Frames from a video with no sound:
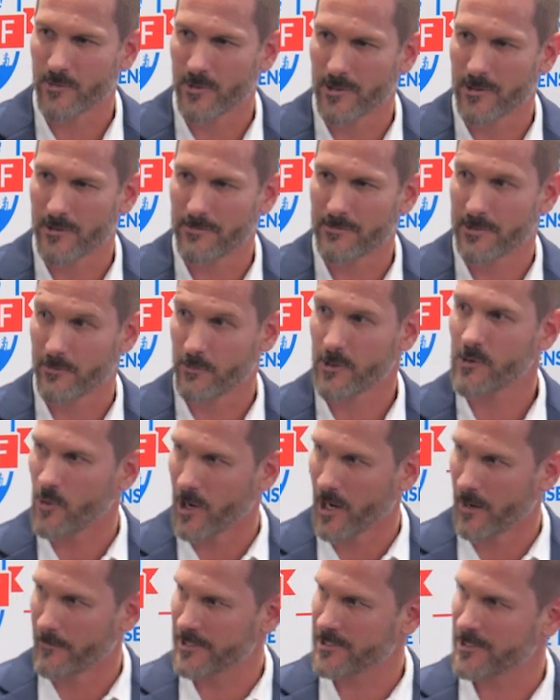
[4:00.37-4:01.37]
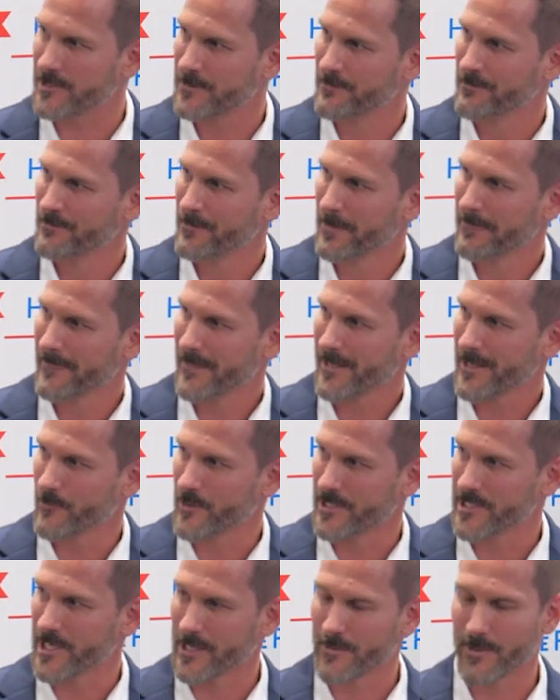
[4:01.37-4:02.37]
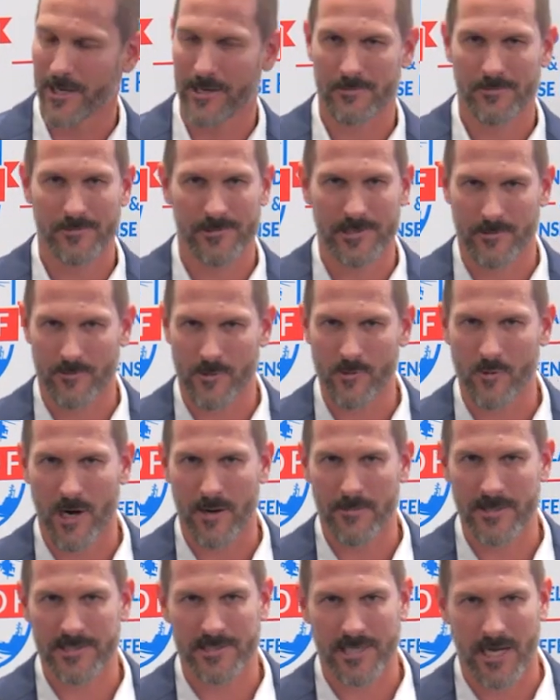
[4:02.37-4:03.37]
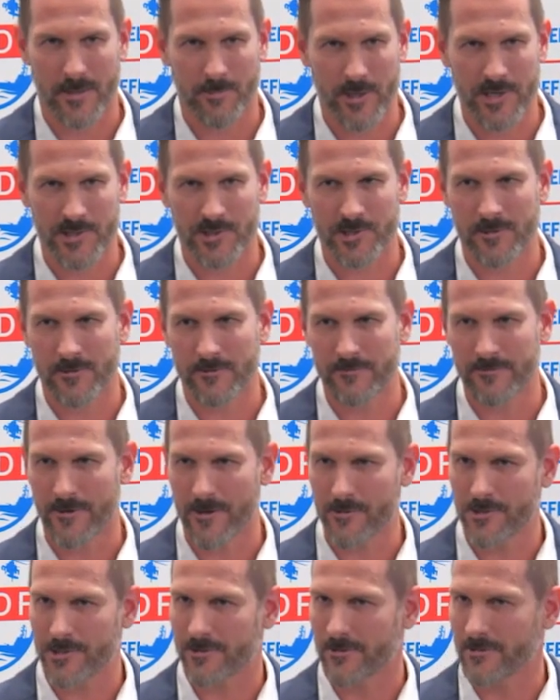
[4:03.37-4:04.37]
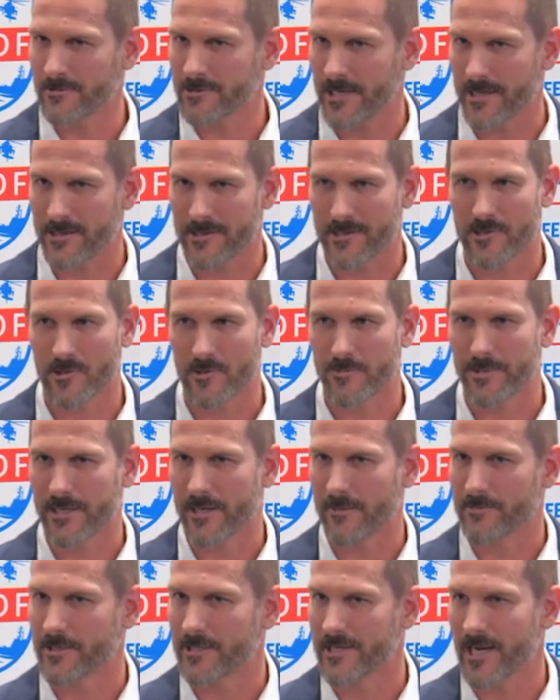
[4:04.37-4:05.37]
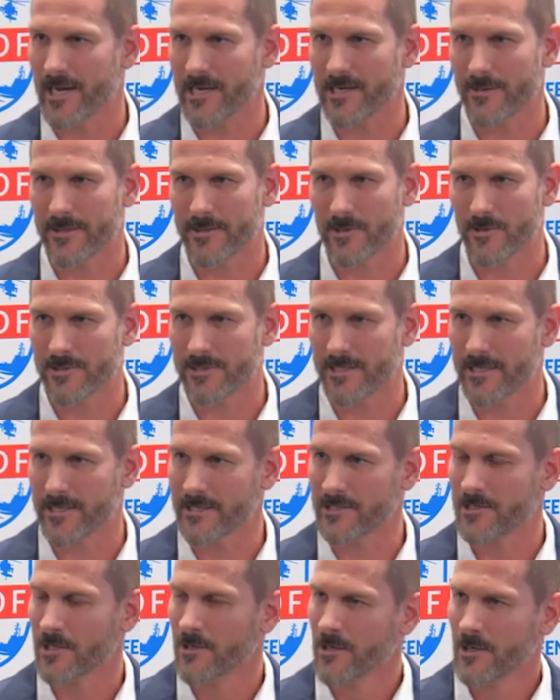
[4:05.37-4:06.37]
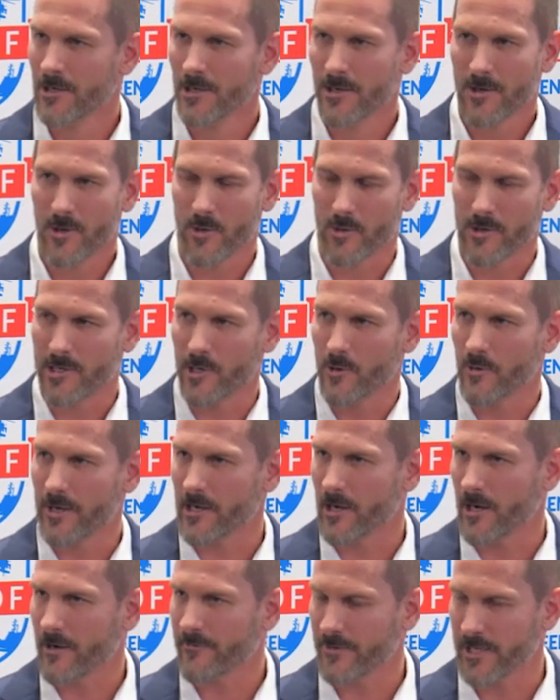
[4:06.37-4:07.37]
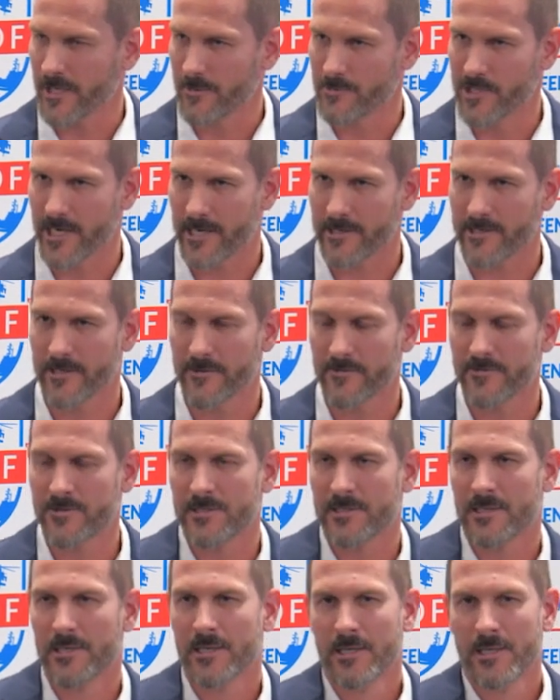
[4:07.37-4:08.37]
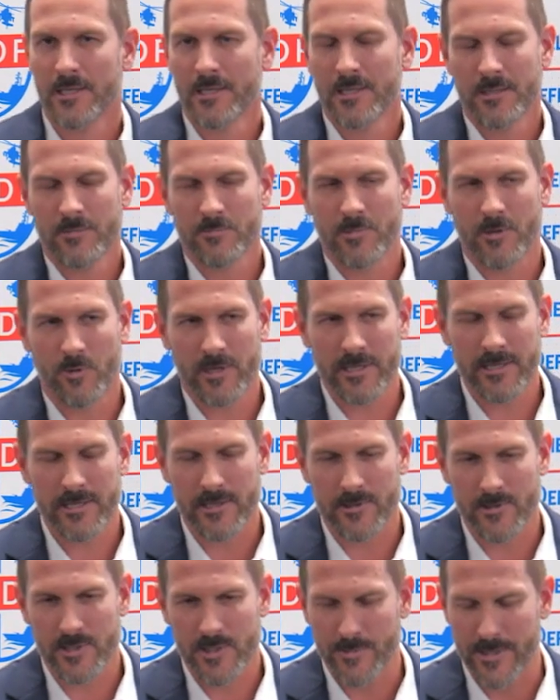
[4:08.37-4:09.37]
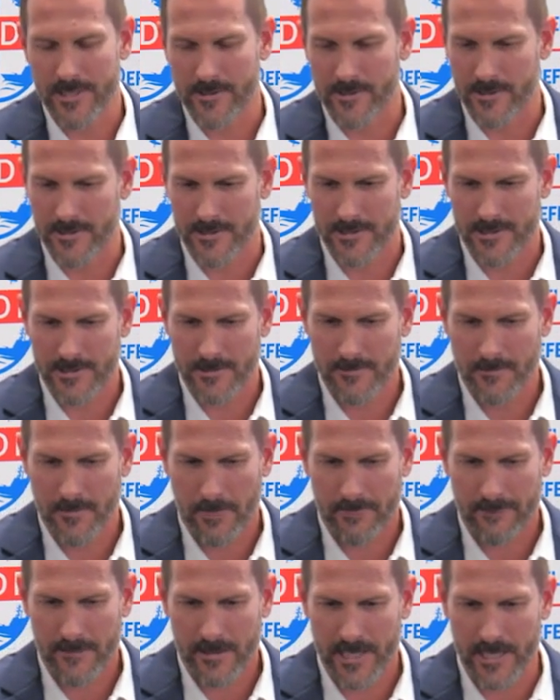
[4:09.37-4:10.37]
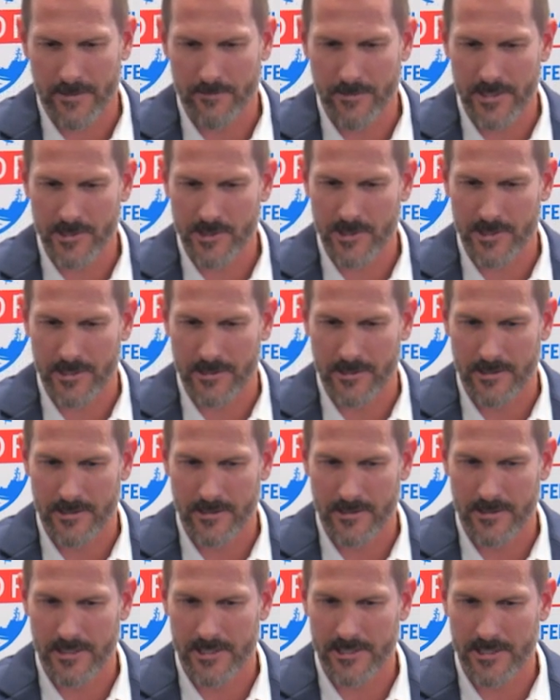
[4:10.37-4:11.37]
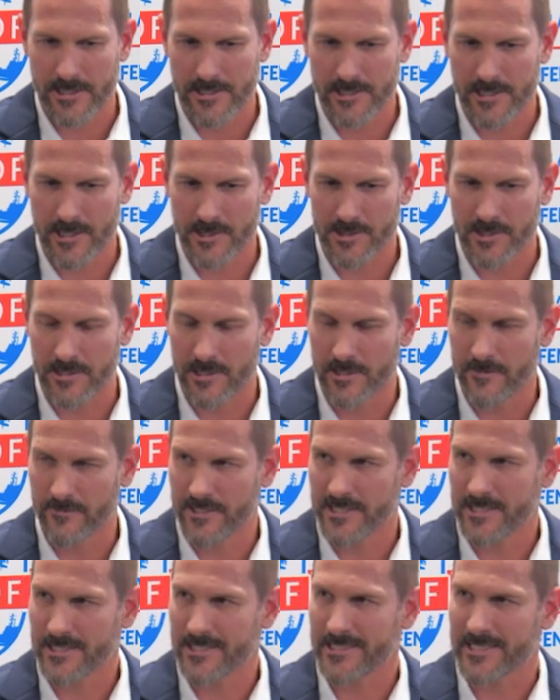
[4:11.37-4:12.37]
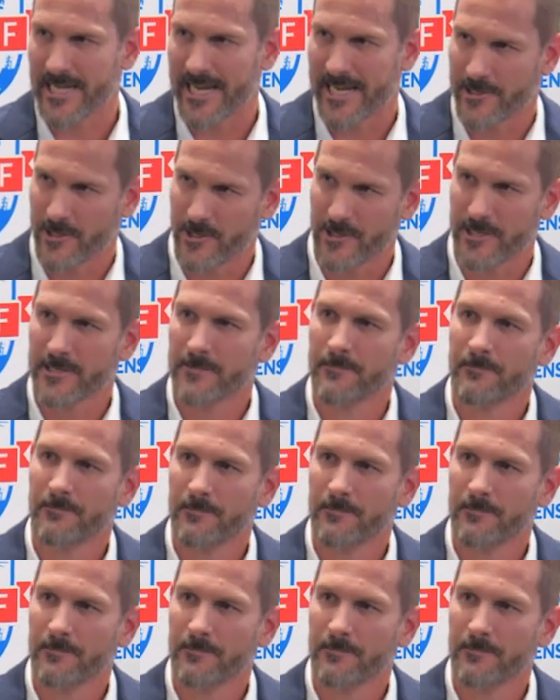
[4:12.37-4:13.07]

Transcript: were the requirements. We talk about requirements, operational, functional, technical, being able to document those things, or going off the objectives. But one of the other speakers had mentioned this discussion of a standard.